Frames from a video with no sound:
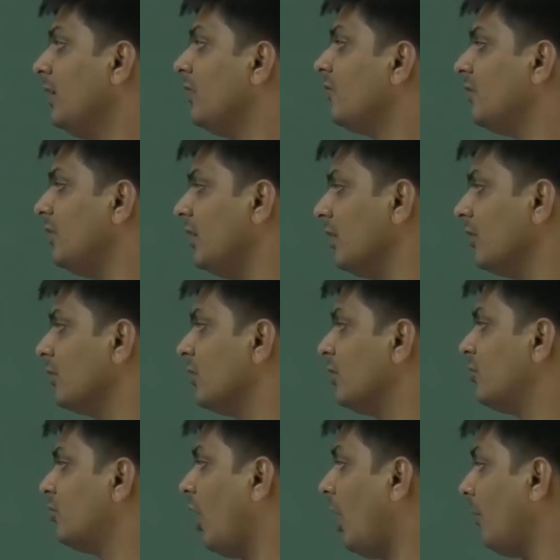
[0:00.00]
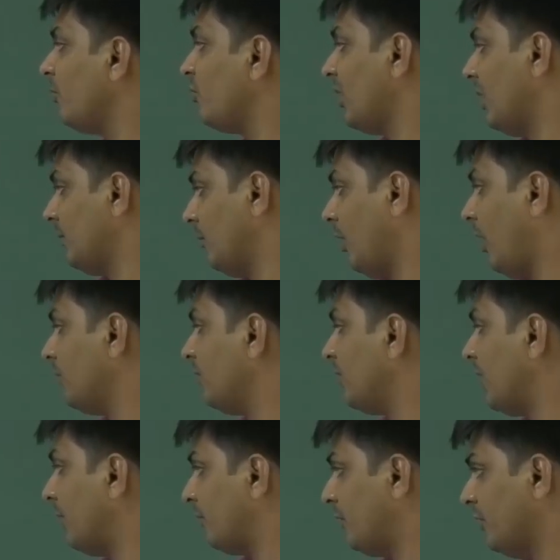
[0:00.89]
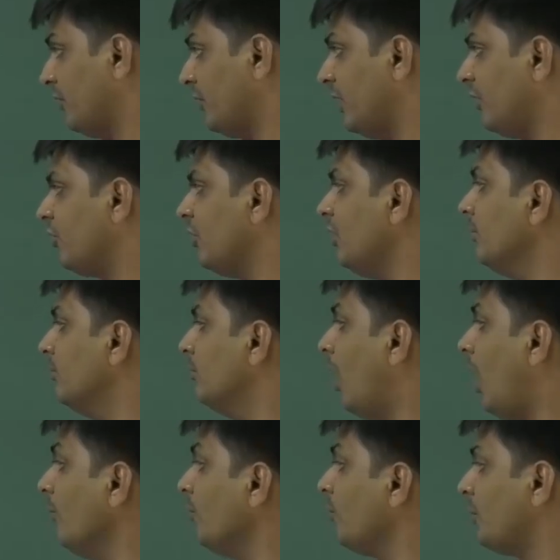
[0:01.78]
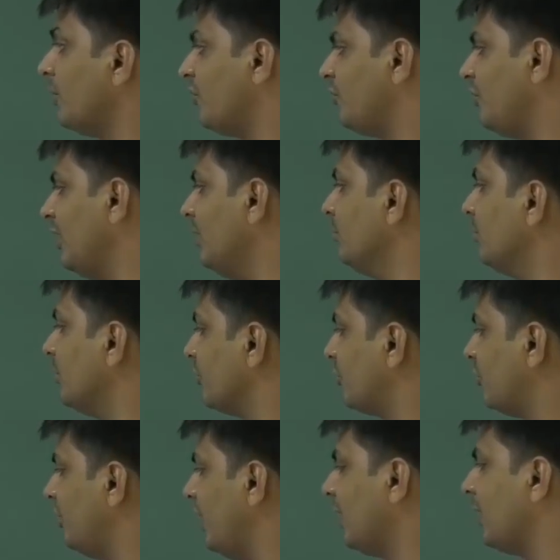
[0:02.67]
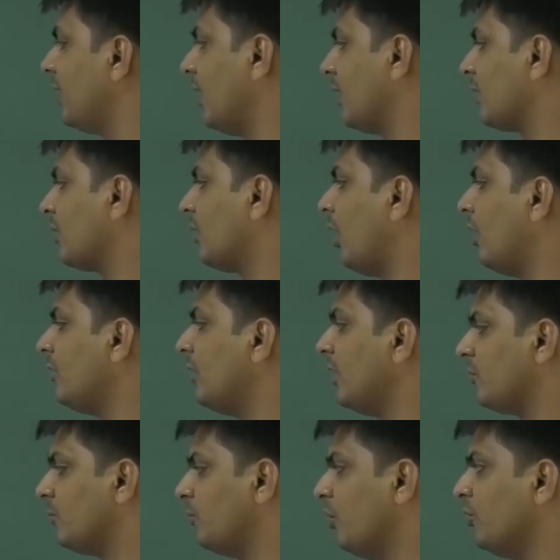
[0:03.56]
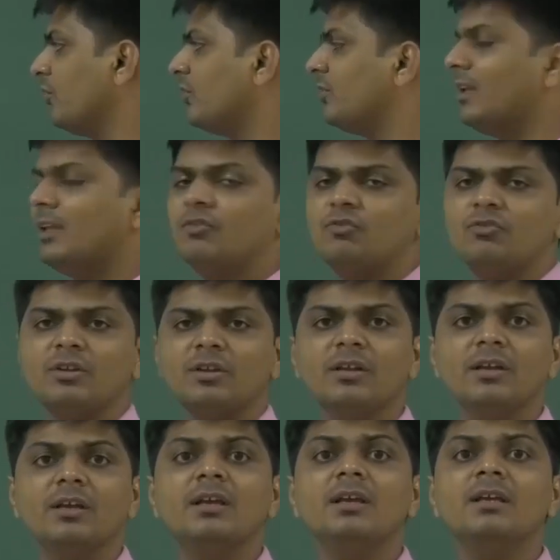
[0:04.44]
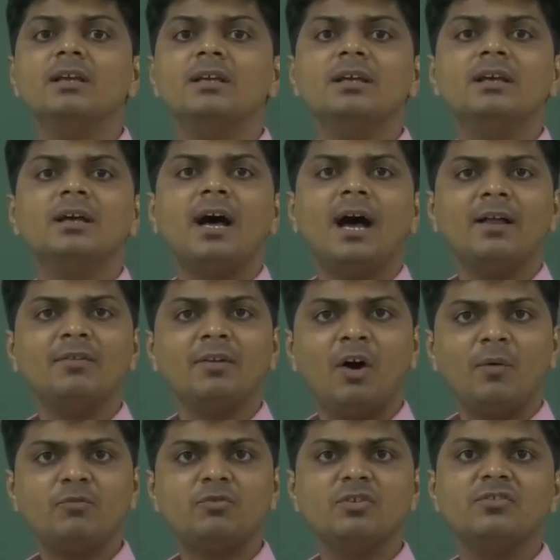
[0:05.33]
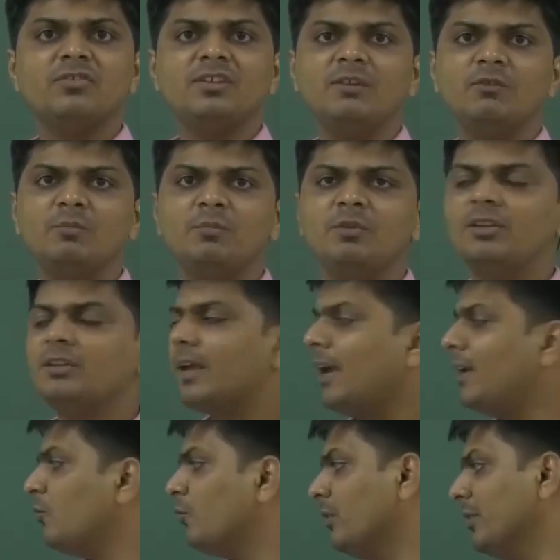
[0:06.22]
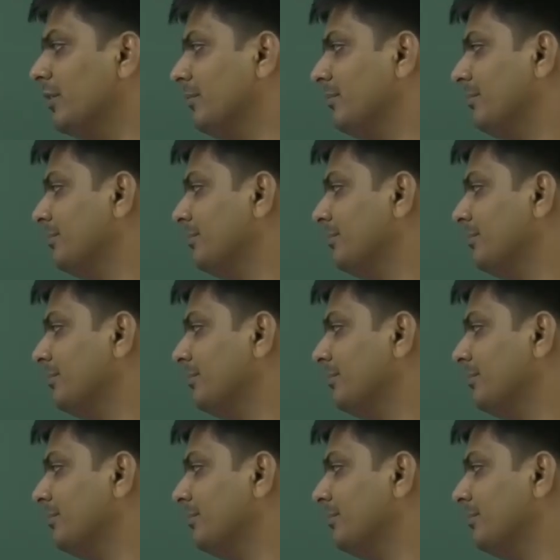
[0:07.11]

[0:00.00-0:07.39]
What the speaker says: Sitting on the top shelf of the refrigerator, mom's pristine birthday cake caught Desmond's attention. Option C would be the right one.